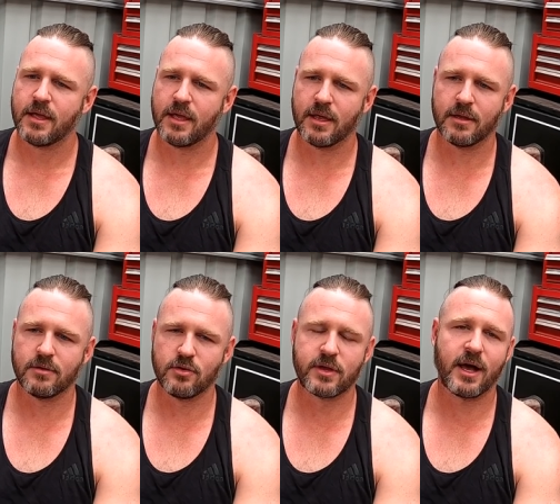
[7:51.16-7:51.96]

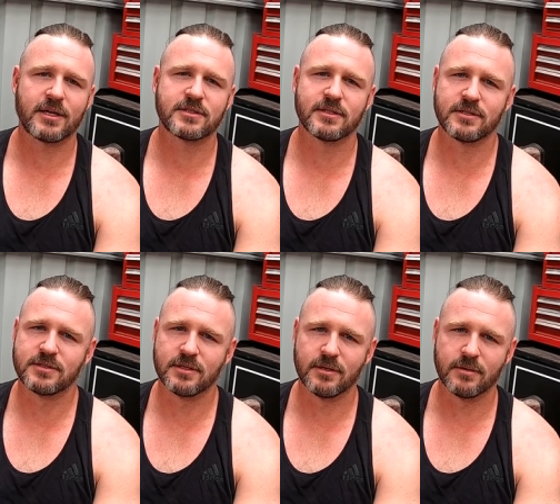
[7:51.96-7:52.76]
And Newcastle
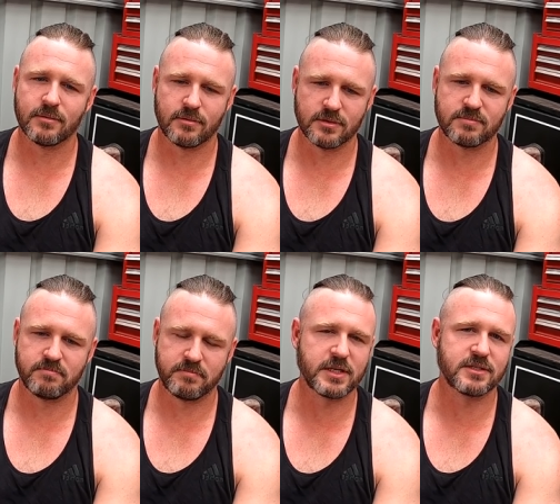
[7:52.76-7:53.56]
is the this
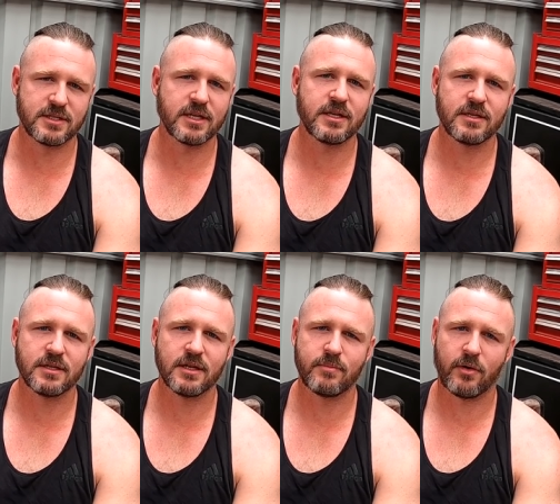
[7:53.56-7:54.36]
big city
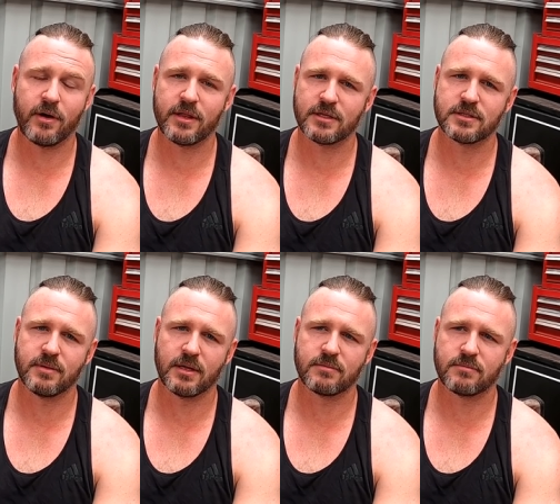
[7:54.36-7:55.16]
nearby and that's
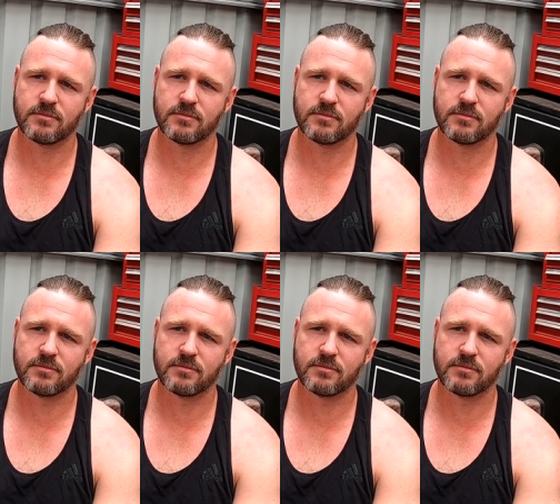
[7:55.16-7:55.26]
about